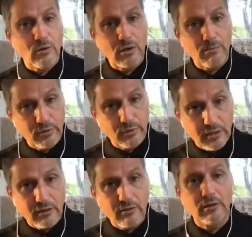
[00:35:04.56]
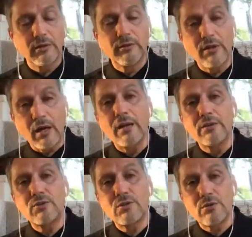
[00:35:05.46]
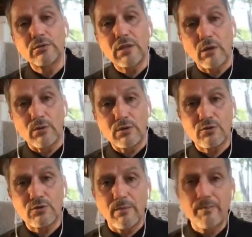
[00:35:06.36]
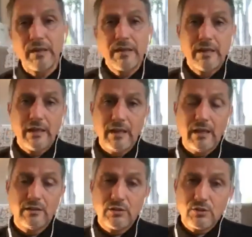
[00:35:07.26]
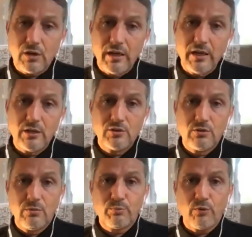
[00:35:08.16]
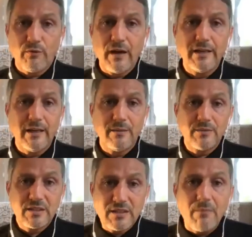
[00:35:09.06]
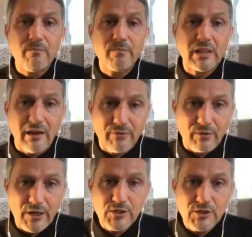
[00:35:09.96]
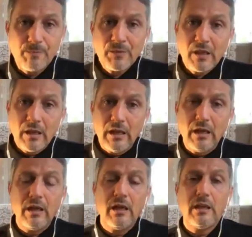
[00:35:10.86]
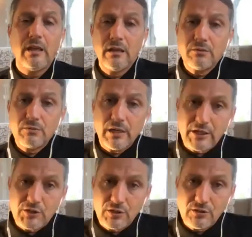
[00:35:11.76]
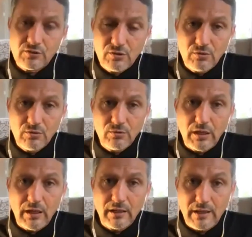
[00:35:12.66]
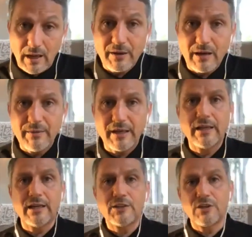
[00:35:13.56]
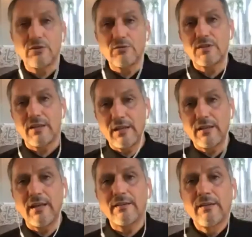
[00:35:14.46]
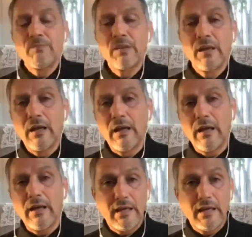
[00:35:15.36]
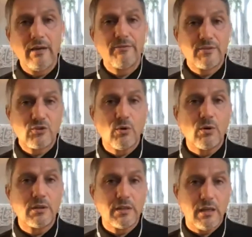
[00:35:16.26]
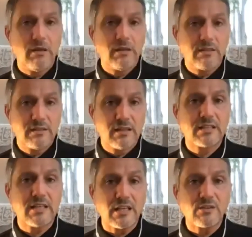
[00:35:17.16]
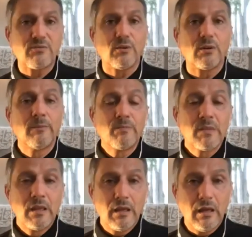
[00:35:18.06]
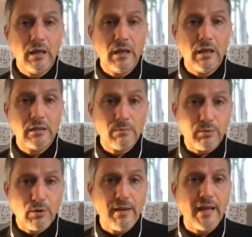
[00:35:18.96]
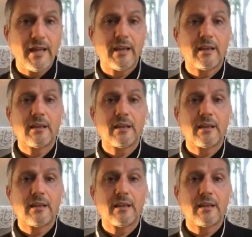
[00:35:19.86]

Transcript: a political nod toward Trump in trying to provide him some leverage in relations to the upcoming election, to say that he have scored a successful diplomatic